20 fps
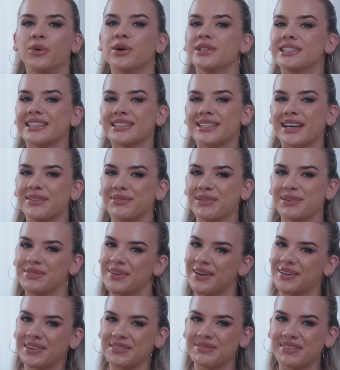What is up and
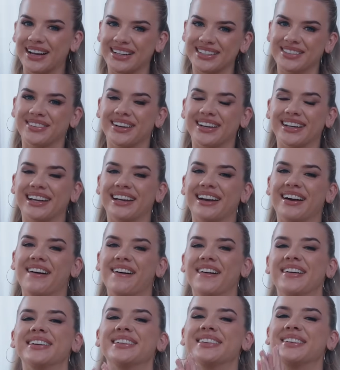welcome back to Working
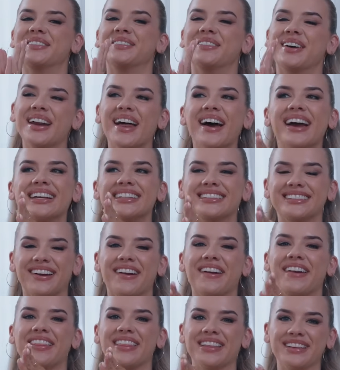Hard. When I
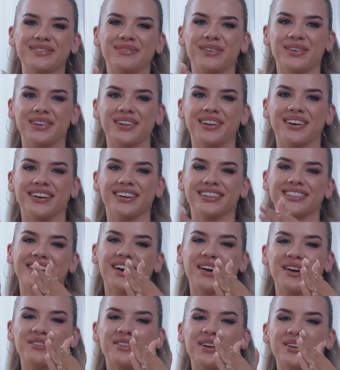started this podcast,
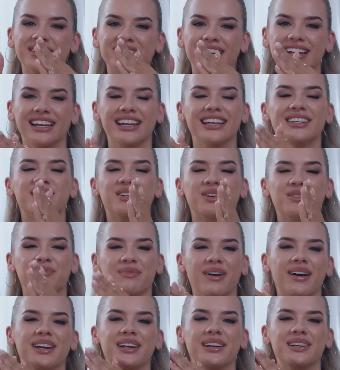I wrote a list of
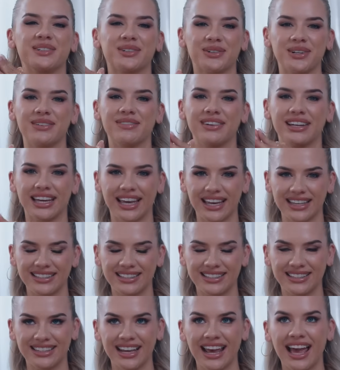my dream
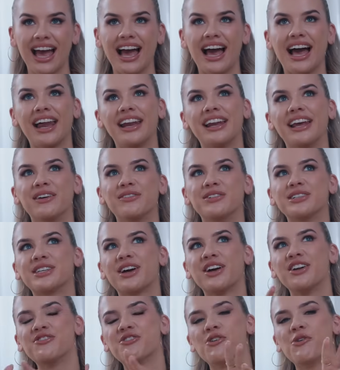guests and it was
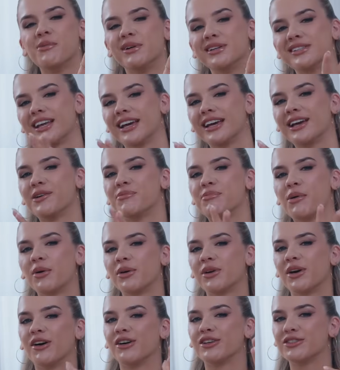kind of almost like a
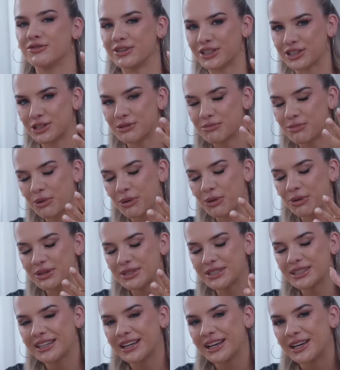podcast vision
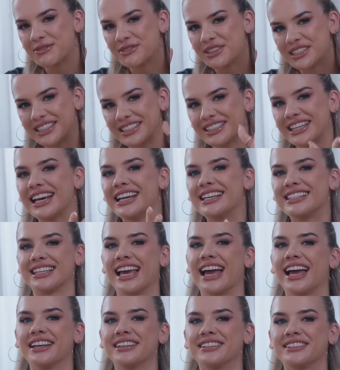board. But today's
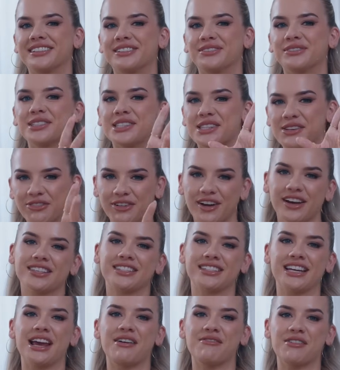guest was the
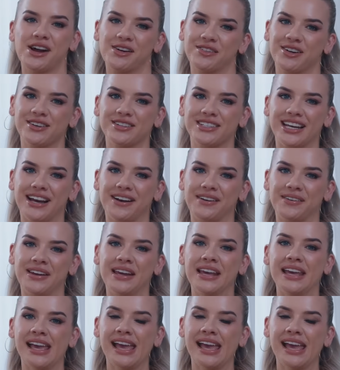first name I wrote down,